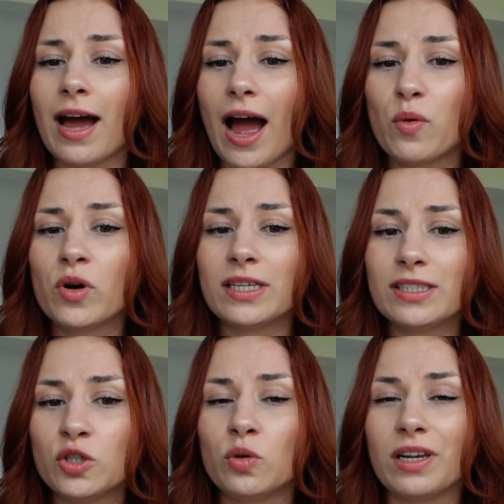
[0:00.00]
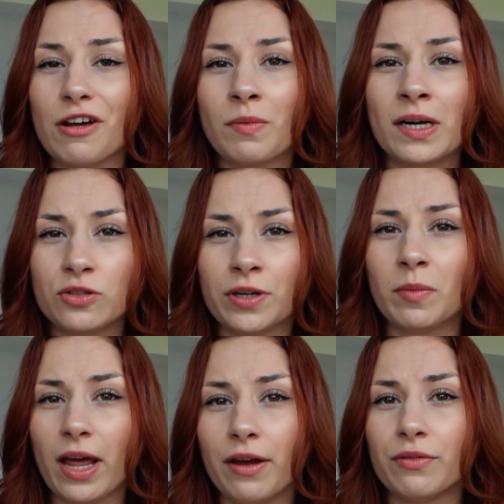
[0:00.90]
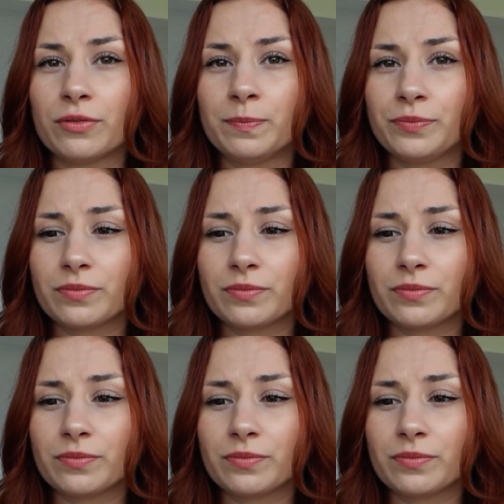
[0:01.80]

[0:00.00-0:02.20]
I wanted to live my dream life.